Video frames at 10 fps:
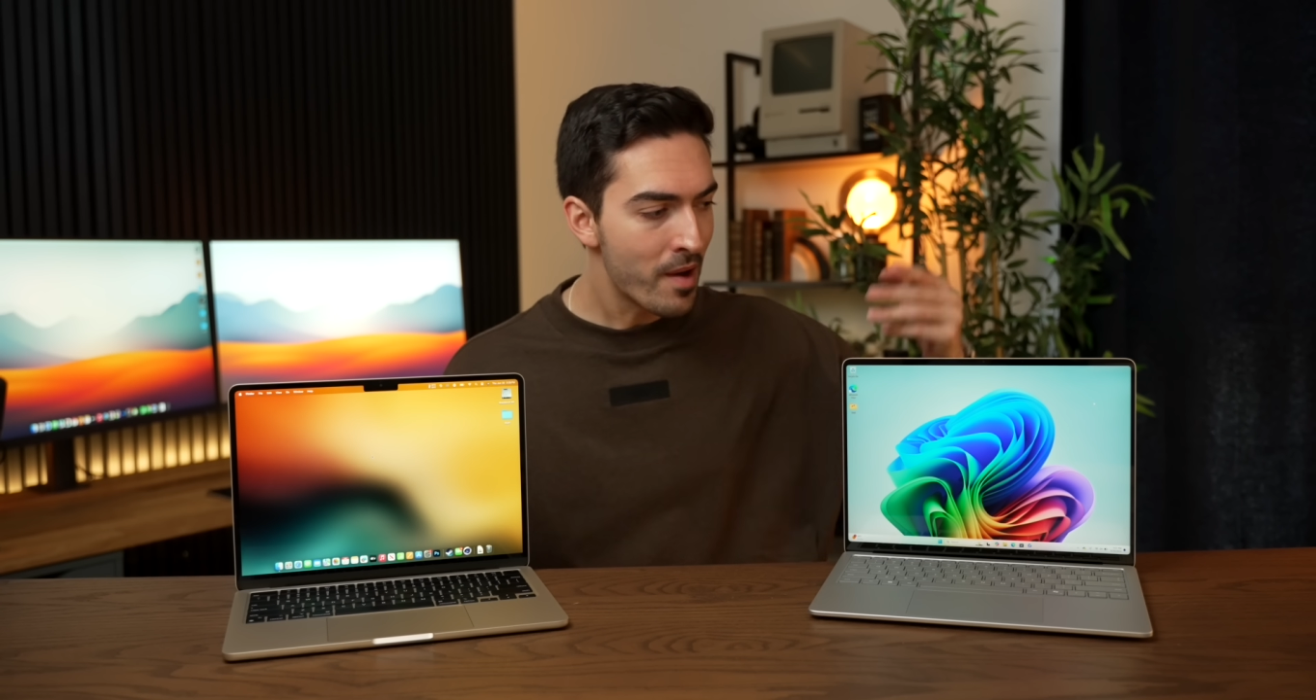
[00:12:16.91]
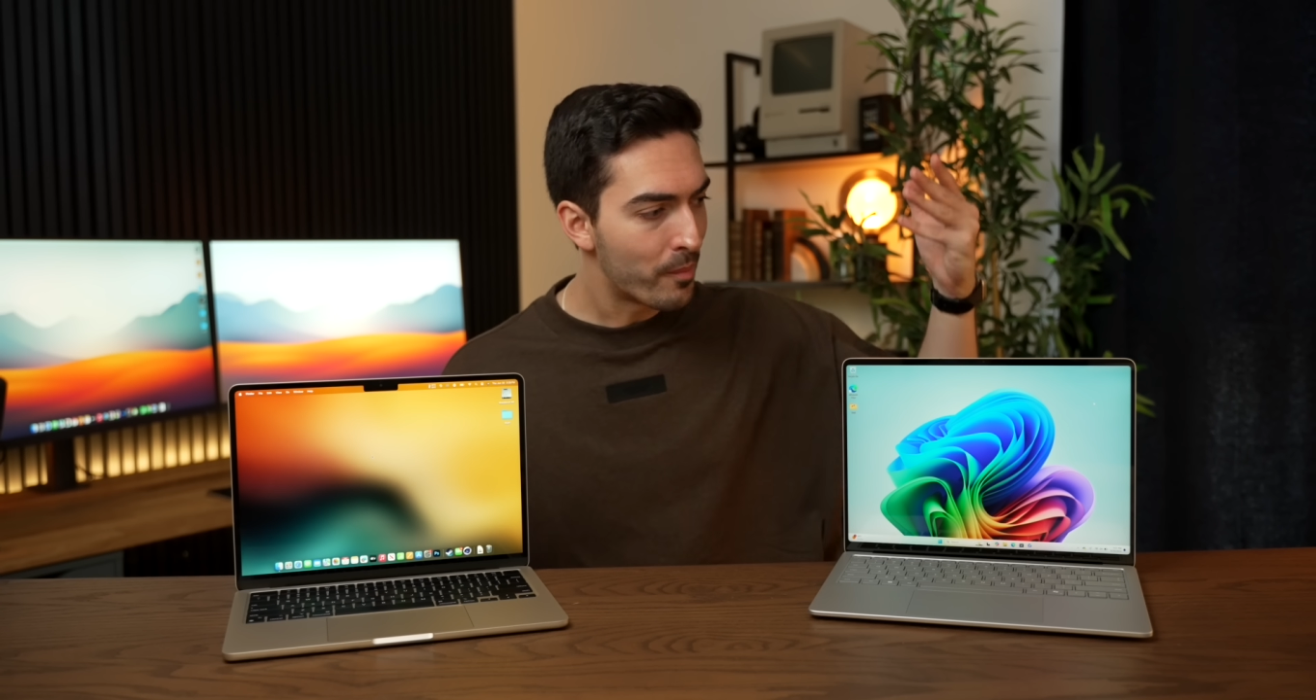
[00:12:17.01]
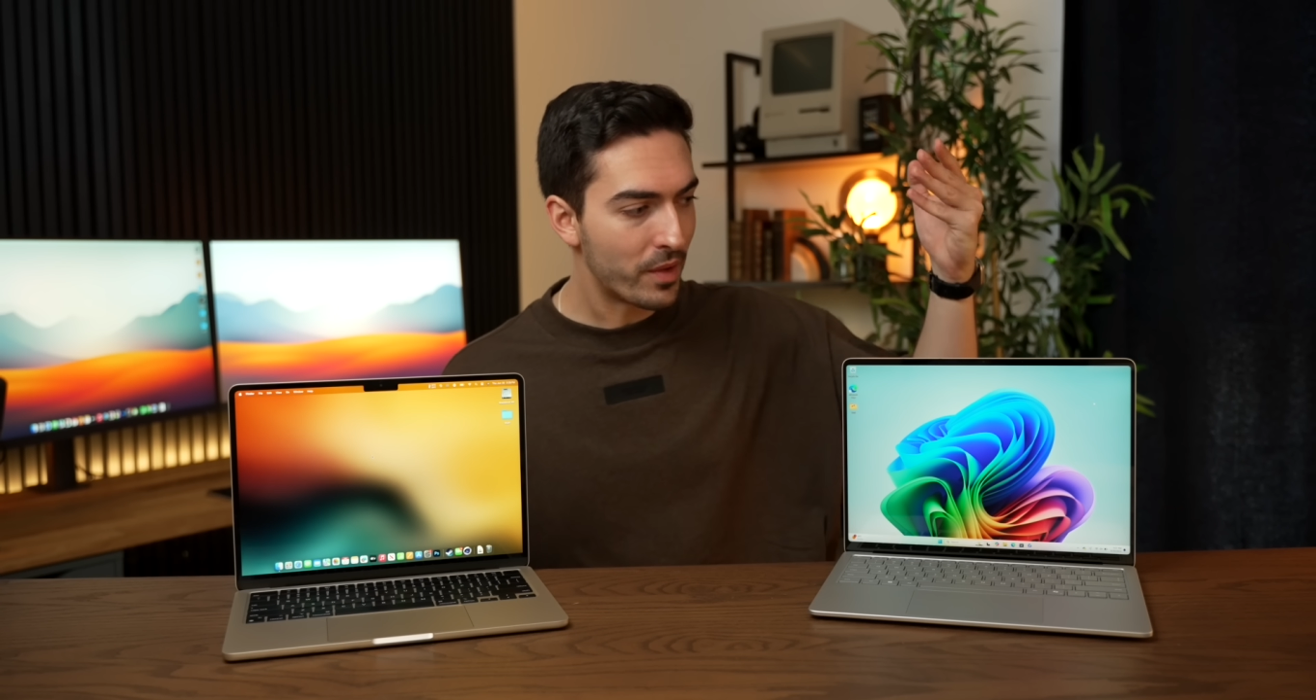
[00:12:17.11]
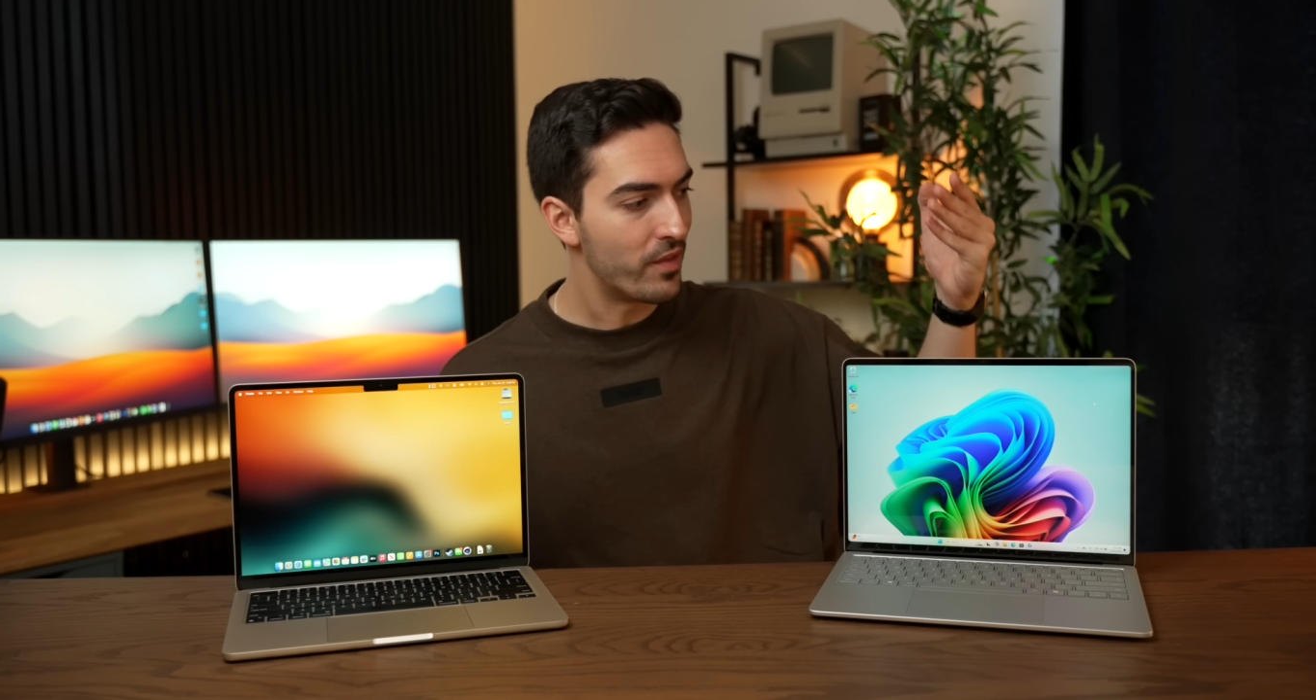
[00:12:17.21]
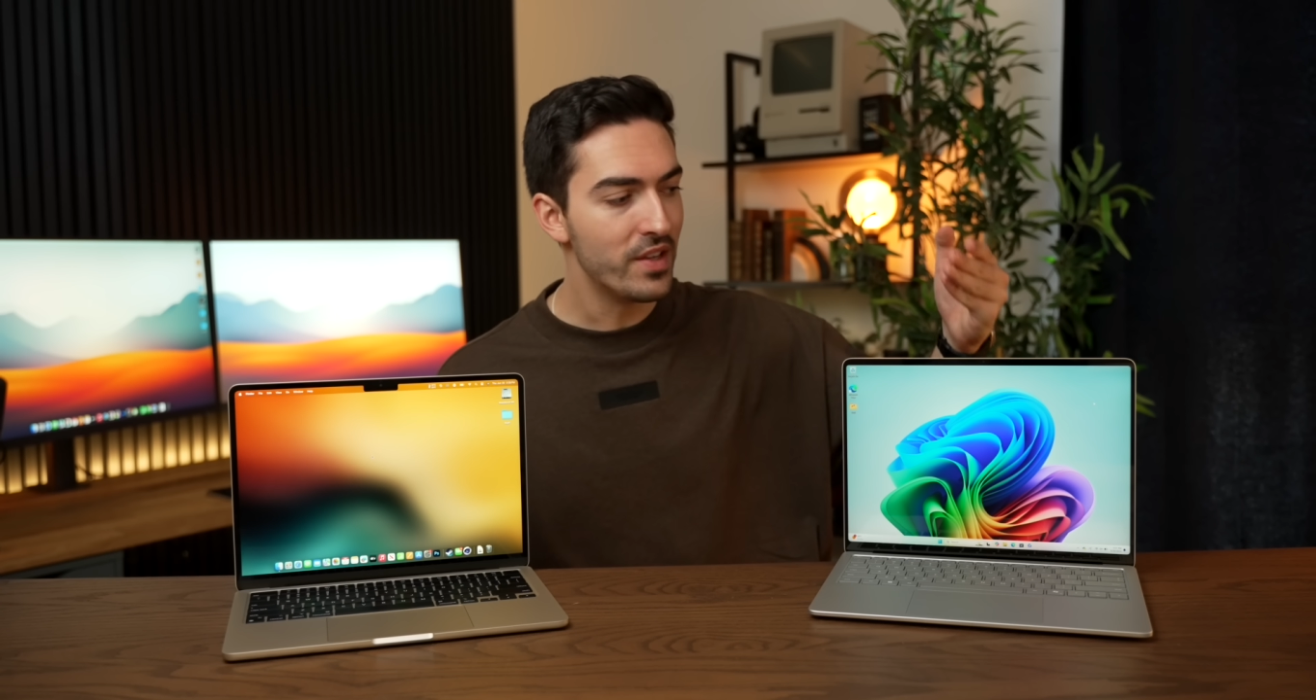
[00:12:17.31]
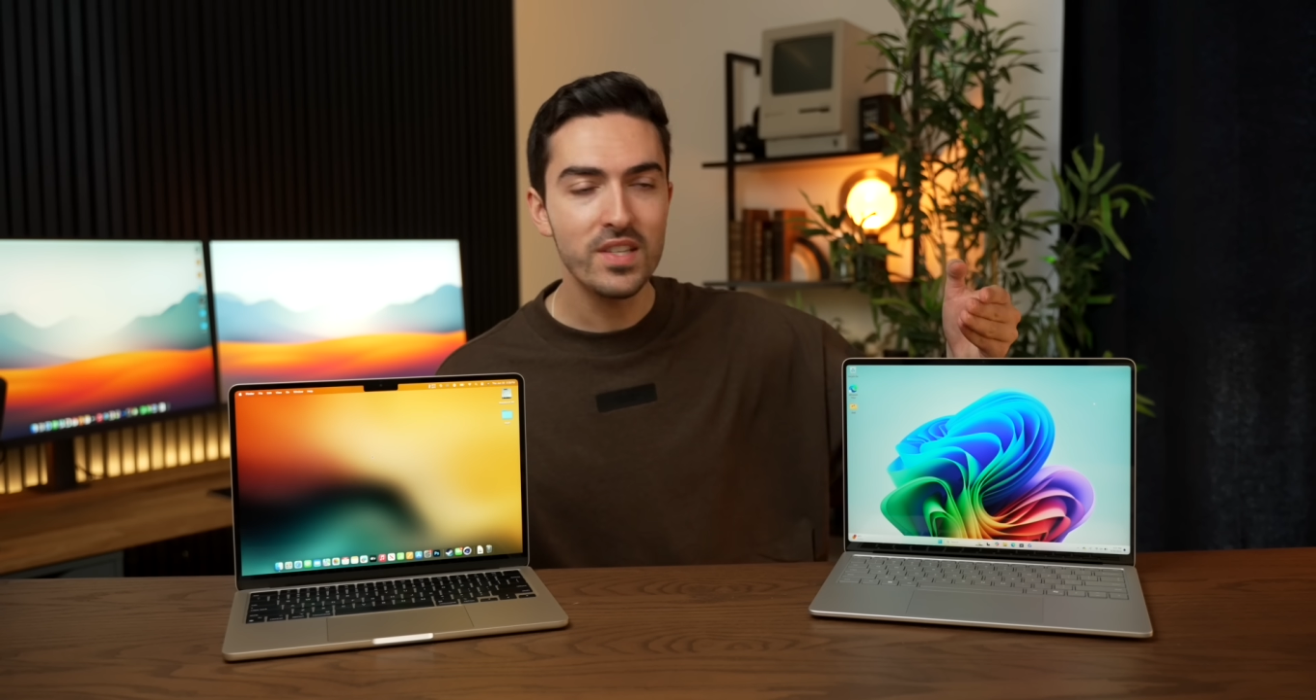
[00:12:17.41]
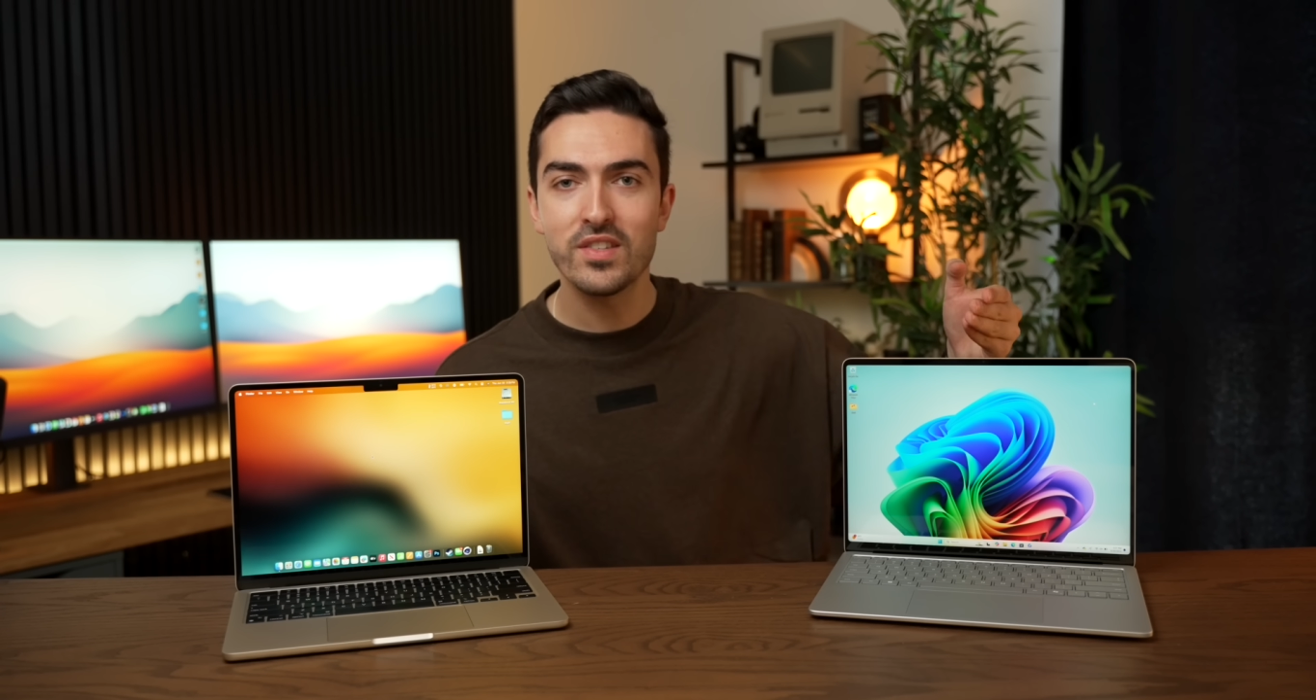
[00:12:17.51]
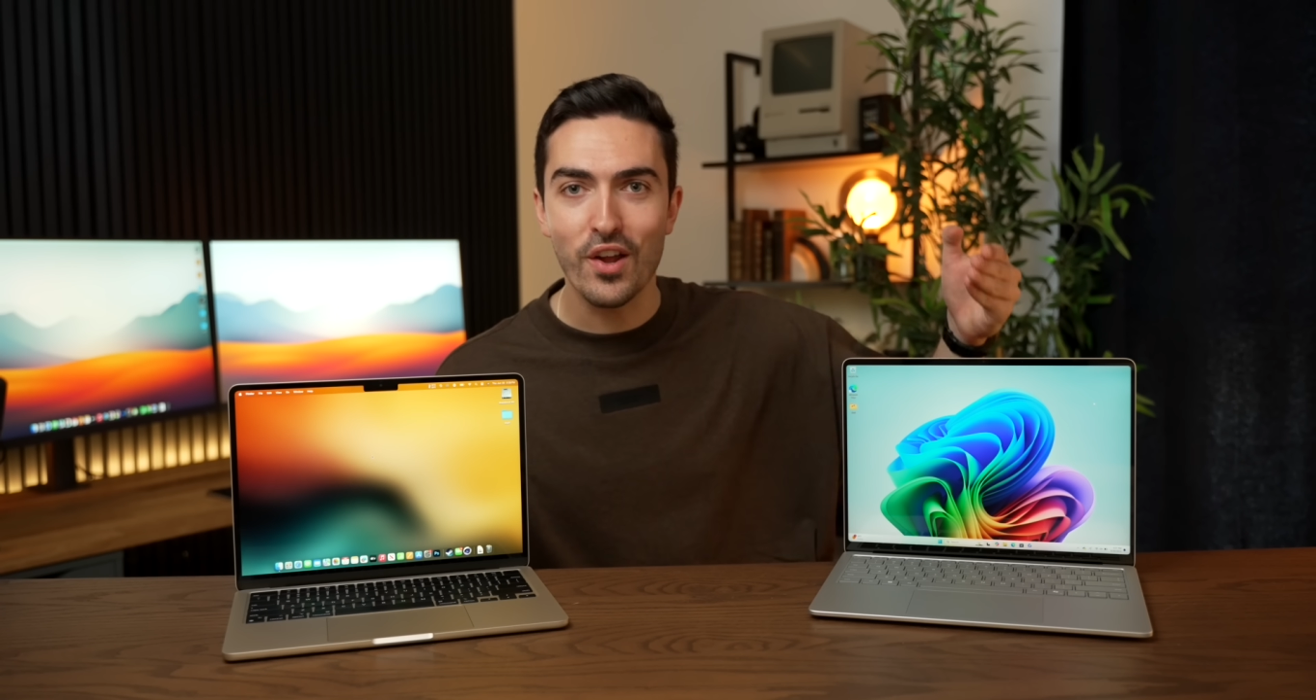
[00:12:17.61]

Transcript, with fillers: but this is